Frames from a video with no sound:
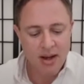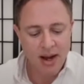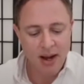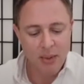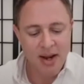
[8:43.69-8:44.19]

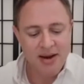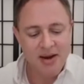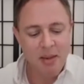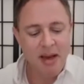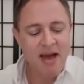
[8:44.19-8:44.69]
I would end
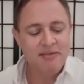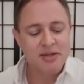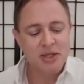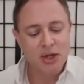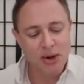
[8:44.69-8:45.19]
up having
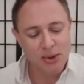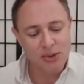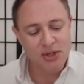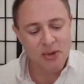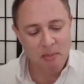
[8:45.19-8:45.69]
to go
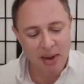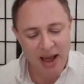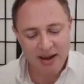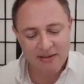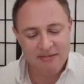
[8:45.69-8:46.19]
to the
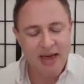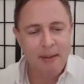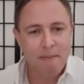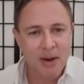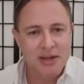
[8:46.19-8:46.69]
back of
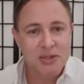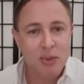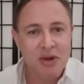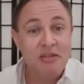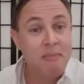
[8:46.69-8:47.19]
that bus
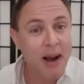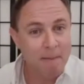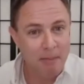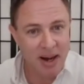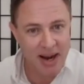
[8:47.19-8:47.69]
with my
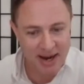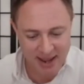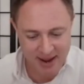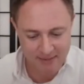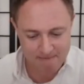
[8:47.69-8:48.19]

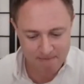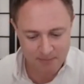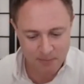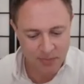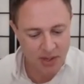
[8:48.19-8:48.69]
body.
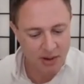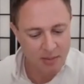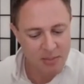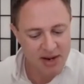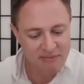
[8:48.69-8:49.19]

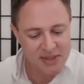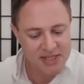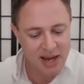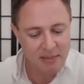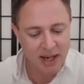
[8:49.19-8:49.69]
But every
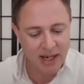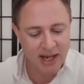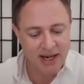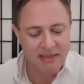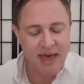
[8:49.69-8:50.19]
time I
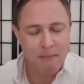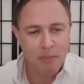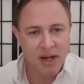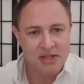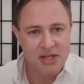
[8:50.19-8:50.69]
got on that
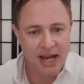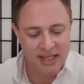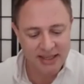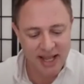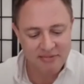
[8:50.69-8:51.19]
bus, I
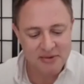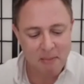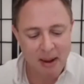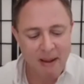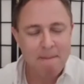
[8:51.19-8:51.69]
left
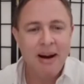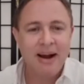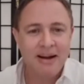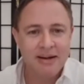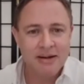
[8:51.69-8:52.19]
my
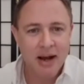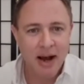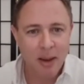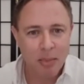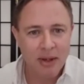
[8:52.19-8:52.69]
mind
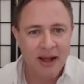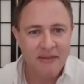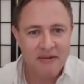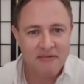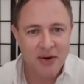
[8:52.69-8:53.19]
up
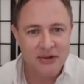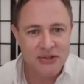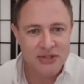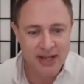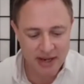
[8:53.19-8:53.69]
at the front
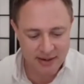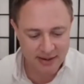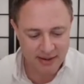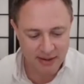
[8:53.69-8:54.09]
seat.